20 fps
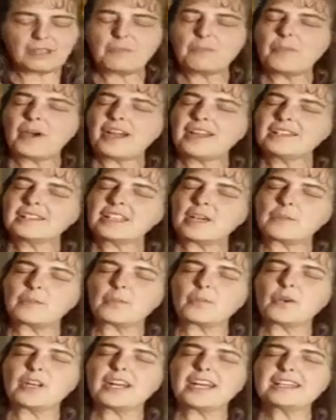The bind
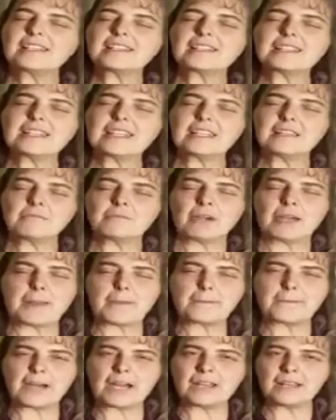up, what I see in my
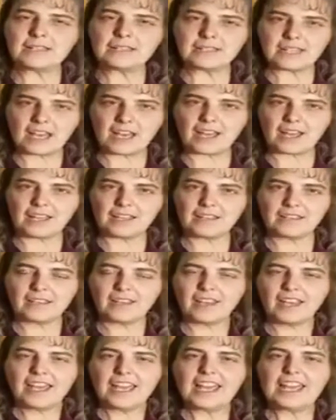mind's eye
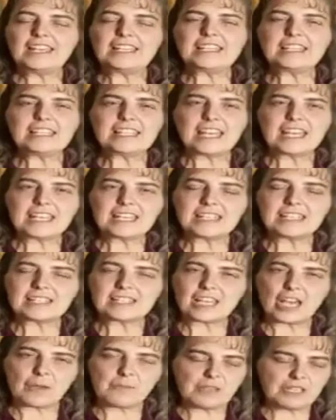is that
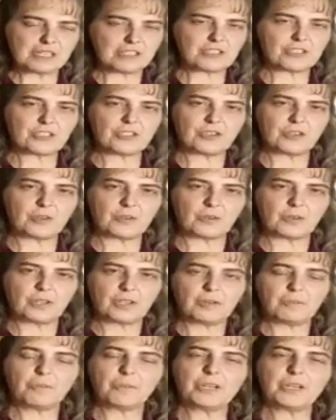he's coming to
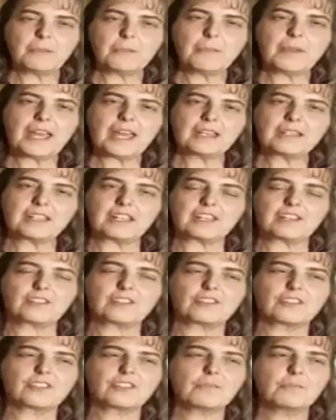put a
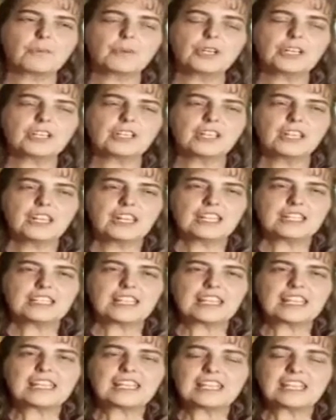bandage, to put,
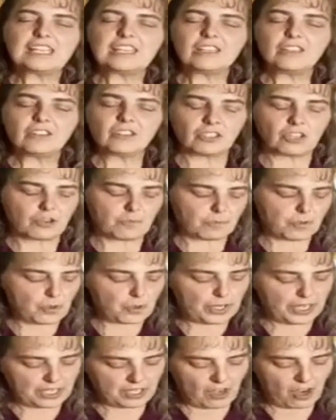to heal our
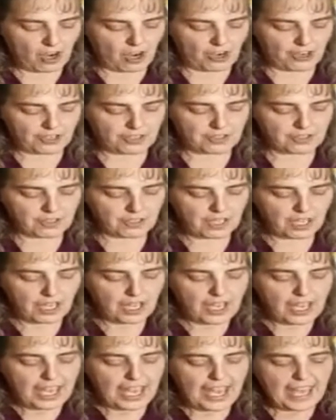broken heart
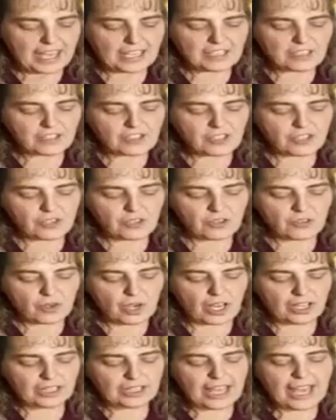and
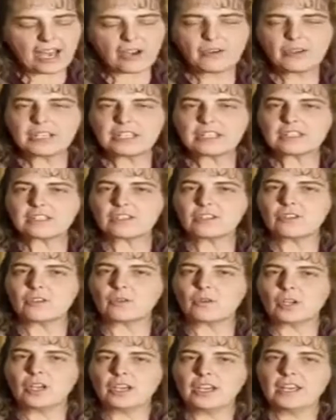to allow it
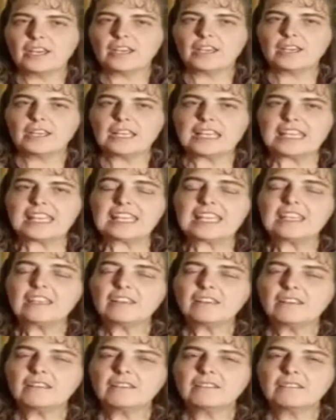to
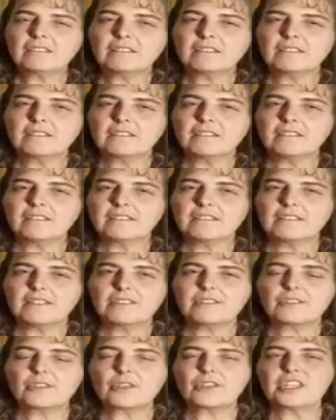heal
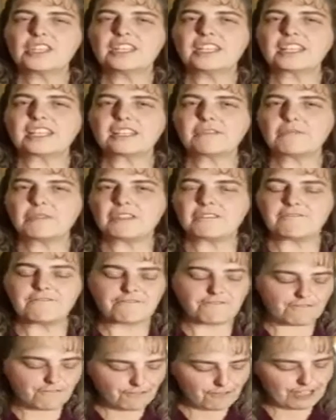so that it can be
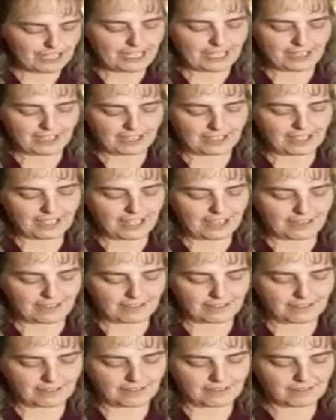free
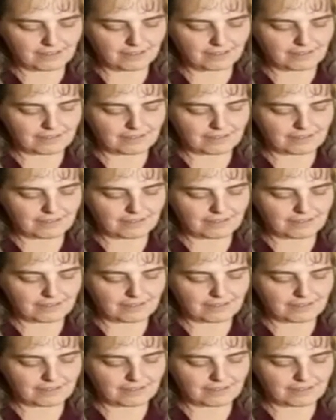again.